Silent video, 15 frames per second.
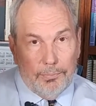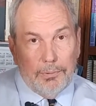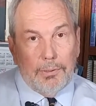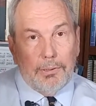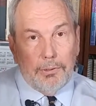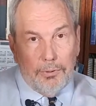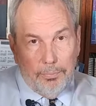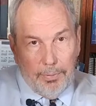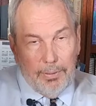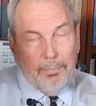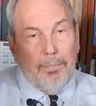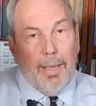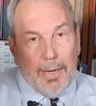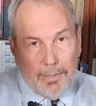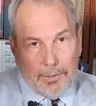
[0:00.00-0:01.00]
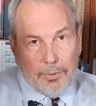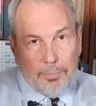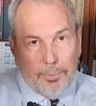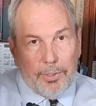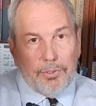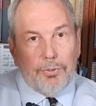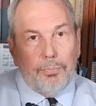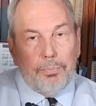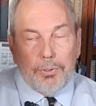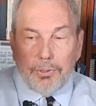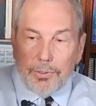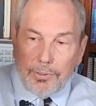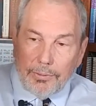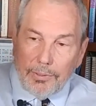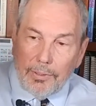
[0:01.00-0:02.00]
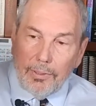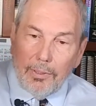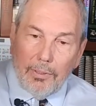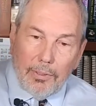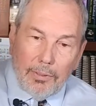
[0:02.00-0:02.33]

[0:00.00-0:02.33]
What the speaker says: It doesn't mean manic depressive, but just